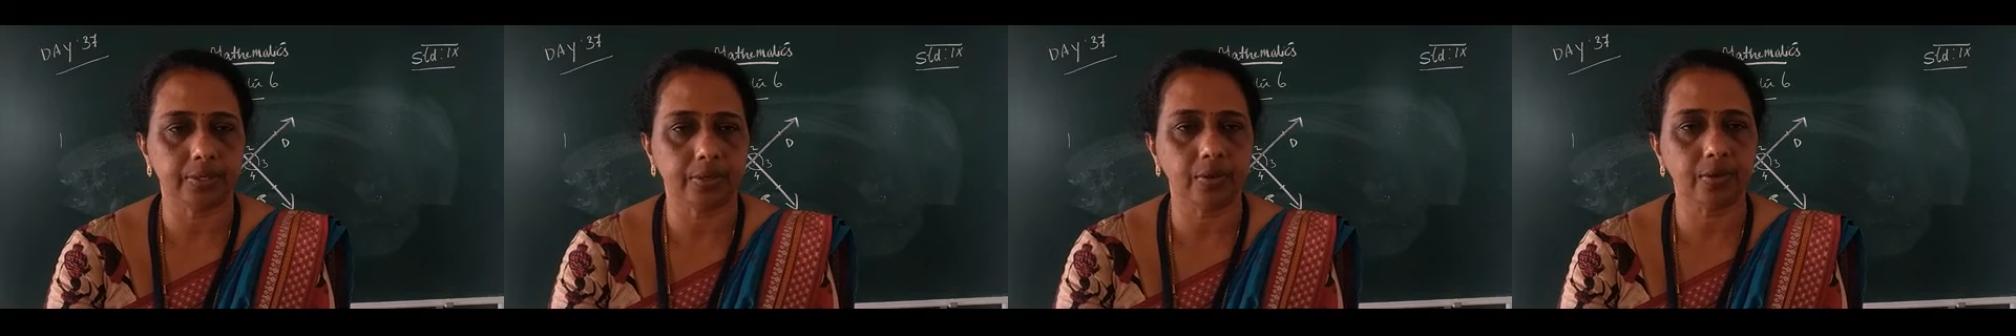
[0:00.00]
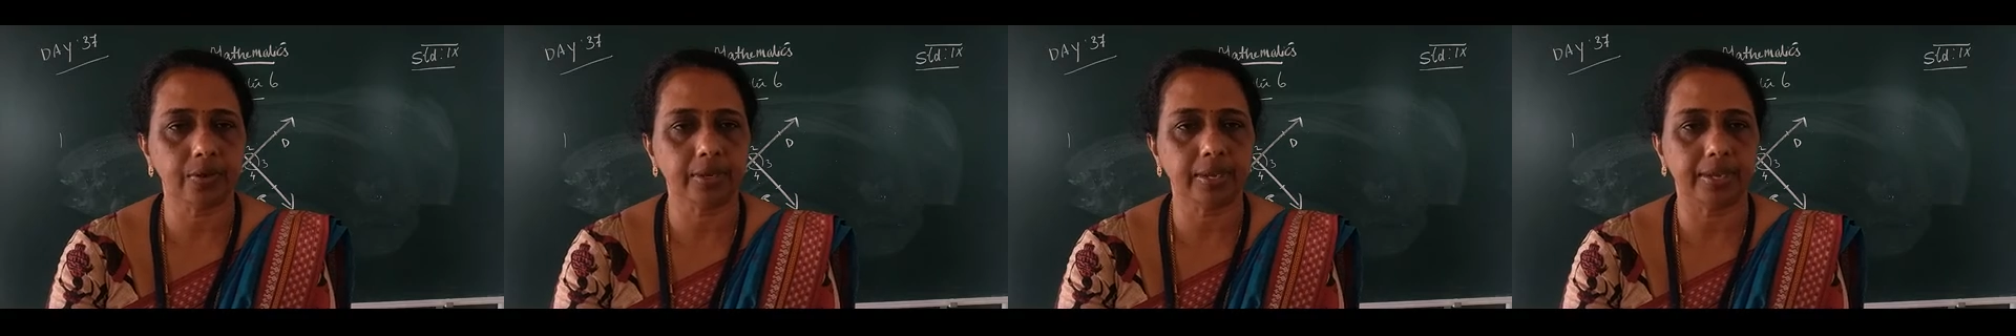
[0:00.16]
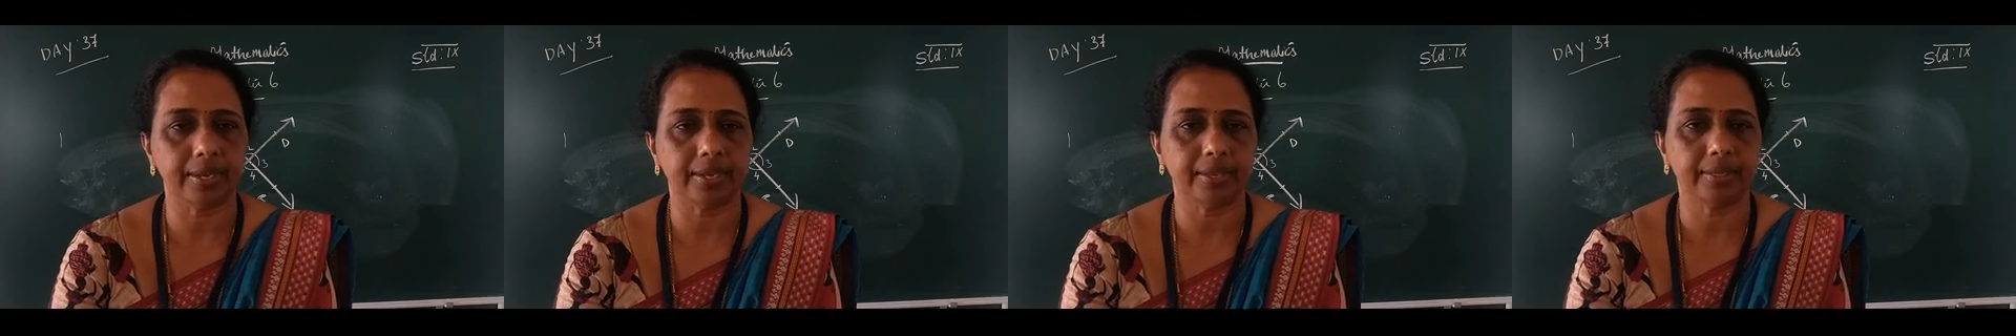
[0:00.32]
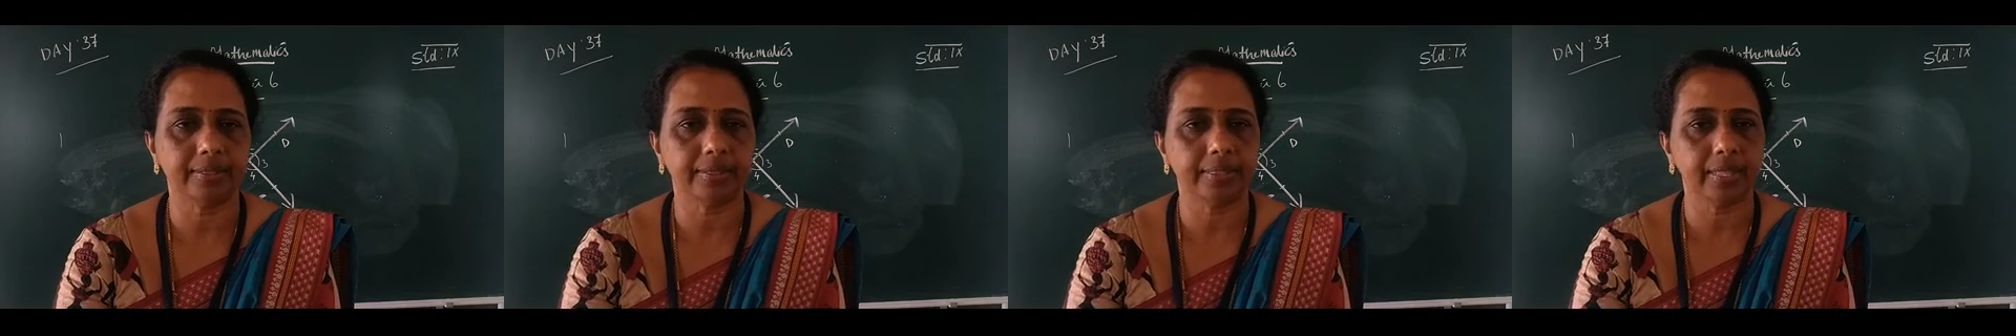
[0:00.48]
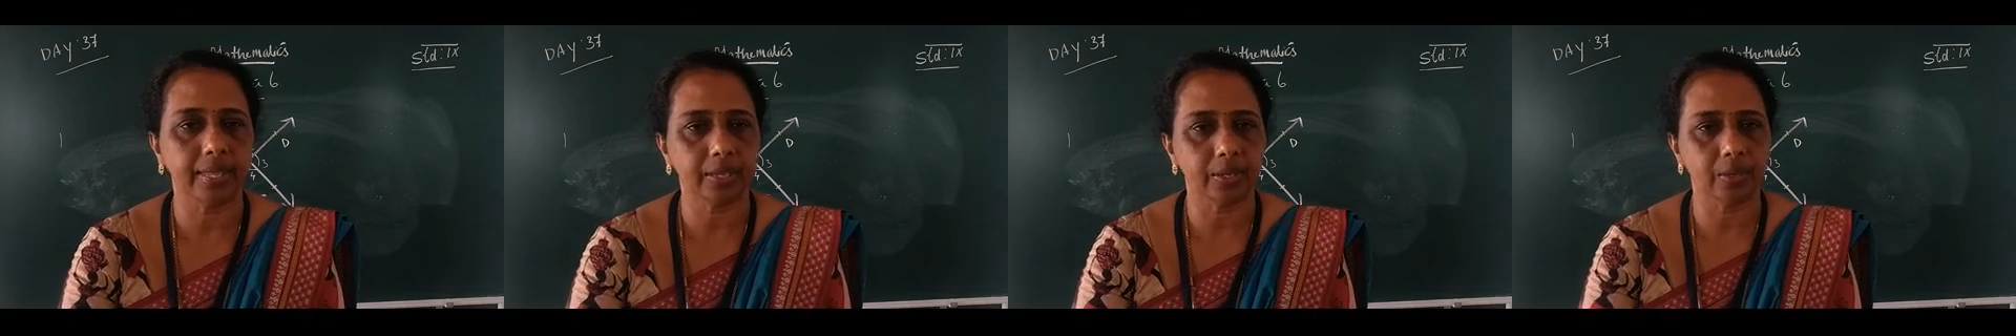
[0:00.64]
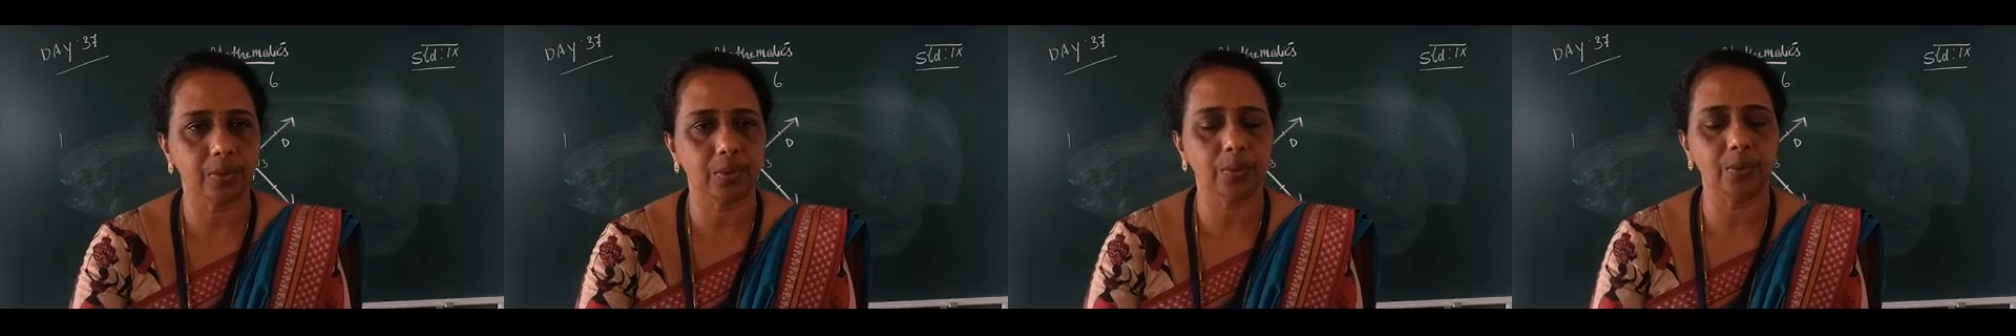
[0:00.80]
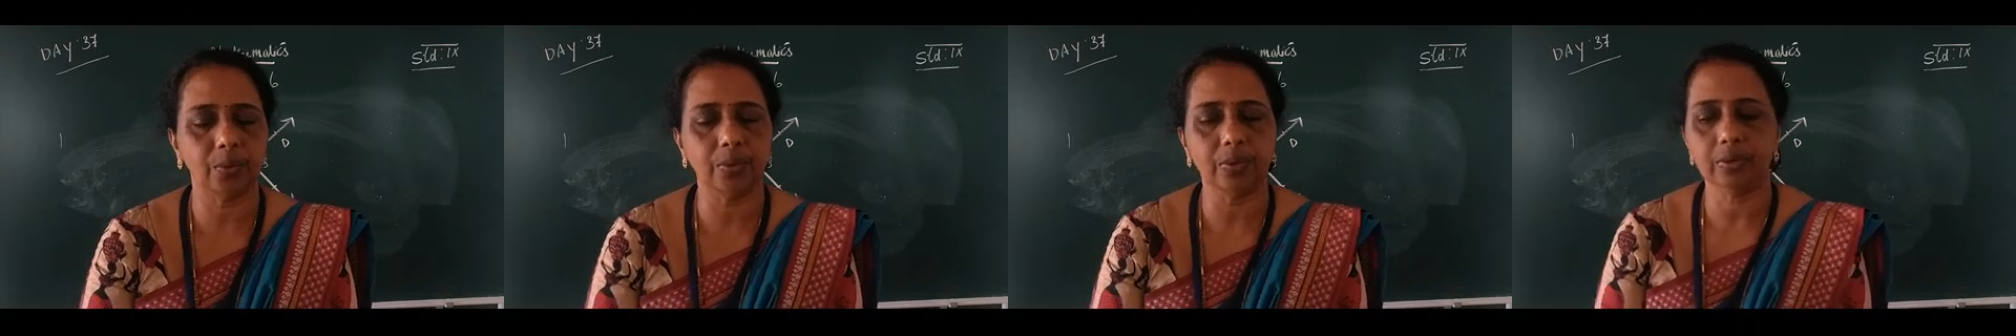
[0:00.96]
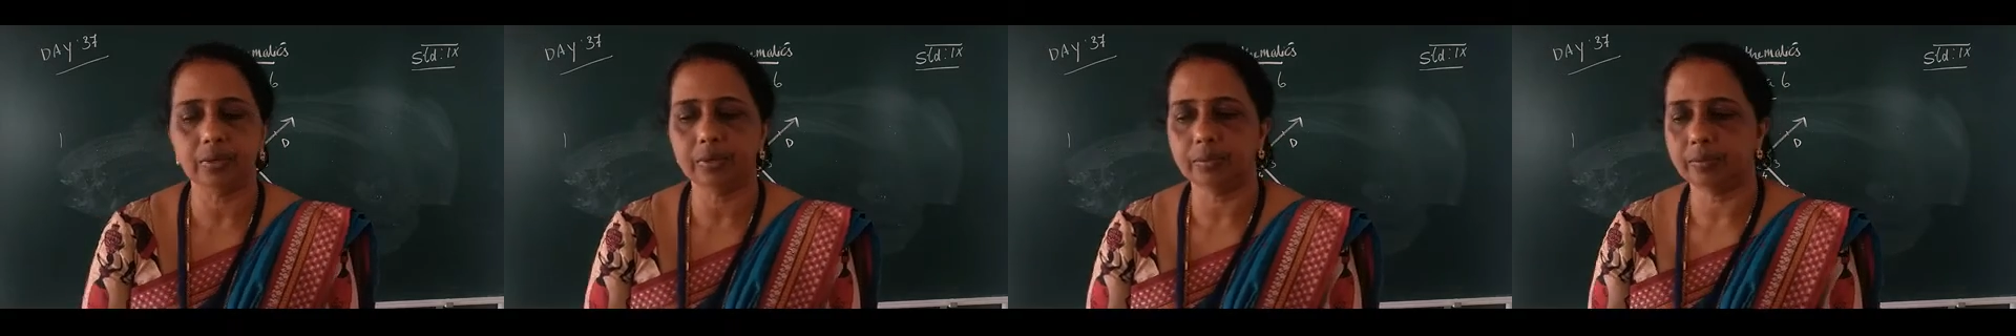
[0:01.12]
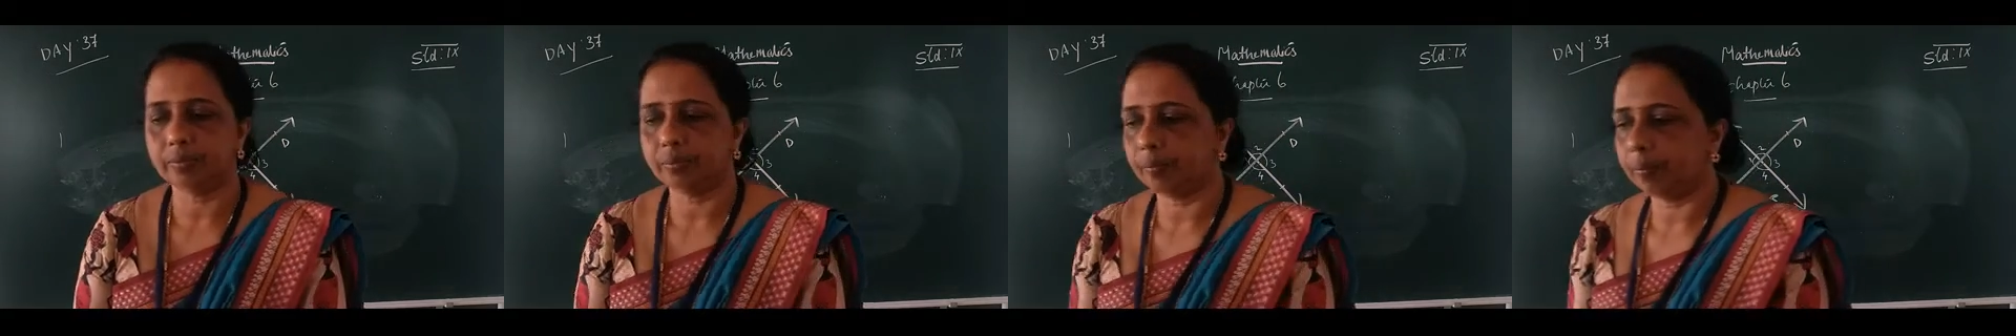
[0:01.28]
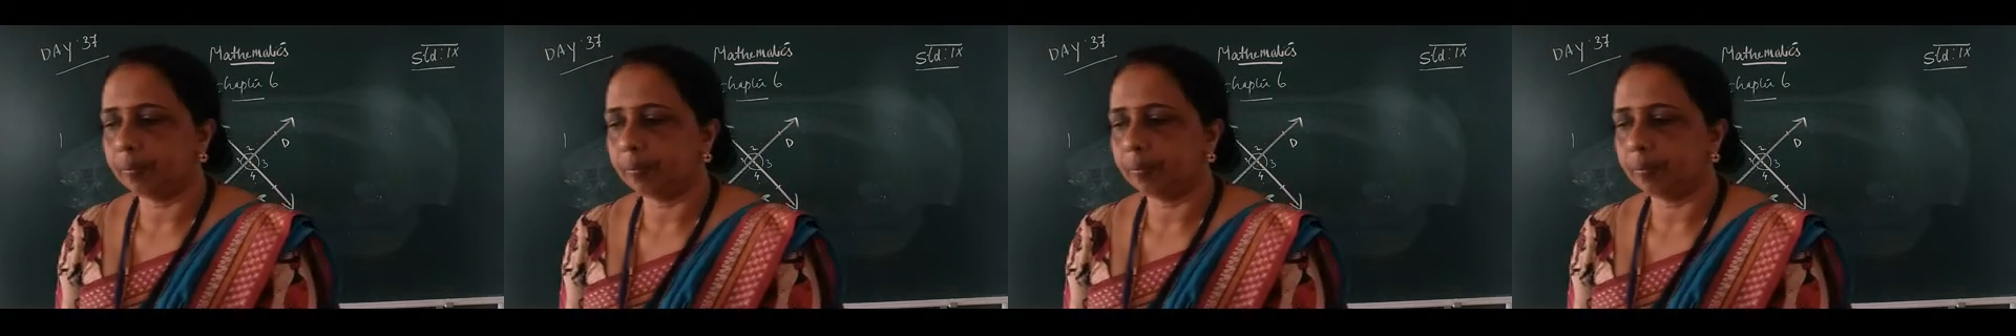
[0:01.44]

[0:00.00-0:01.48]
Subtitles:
Okay. Thank you all.